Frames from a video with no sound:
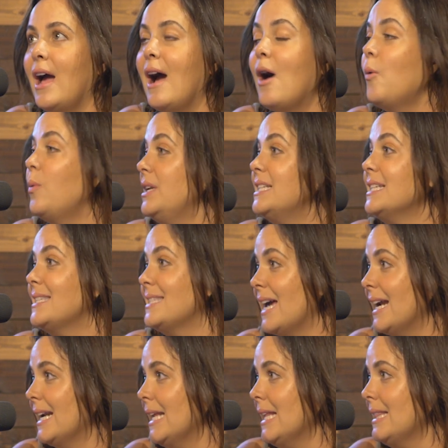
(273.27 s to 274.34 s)
how we
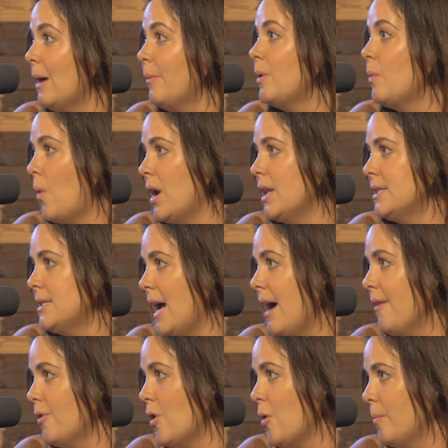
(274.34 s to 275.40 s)
decided that we wanted to
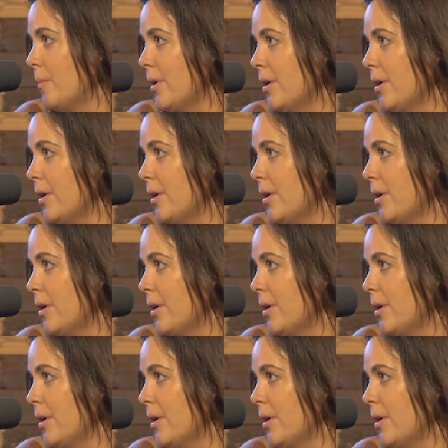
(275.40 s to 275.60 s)
have a home